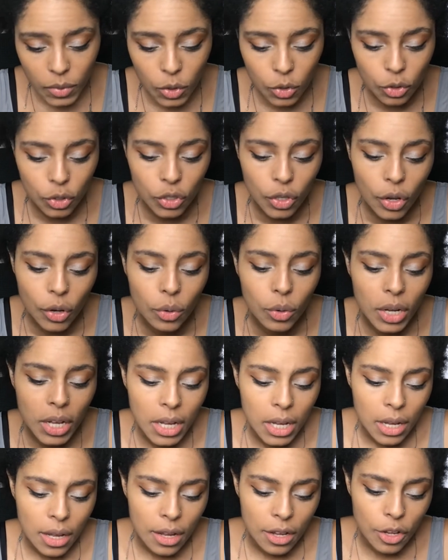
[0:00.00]
So
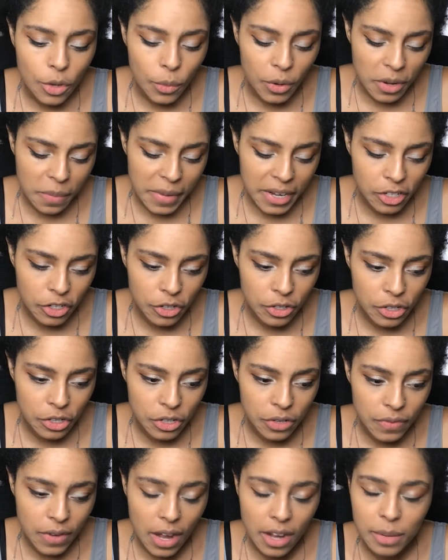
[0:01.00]
you want to make sure that
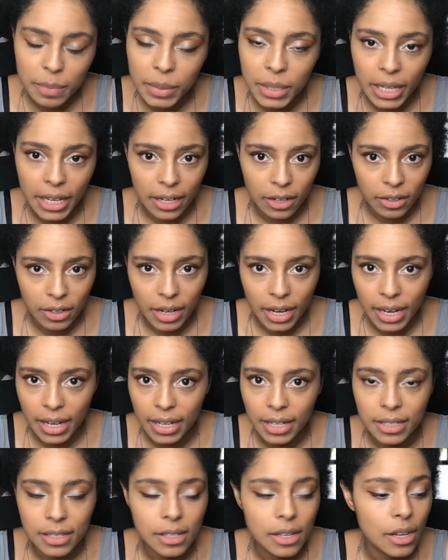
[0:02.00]
you've got a plan on
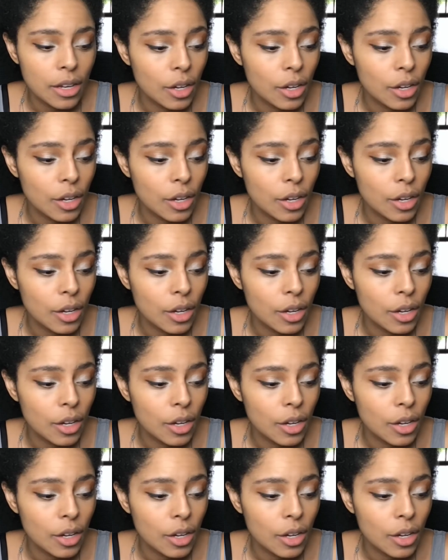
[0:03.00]
hand.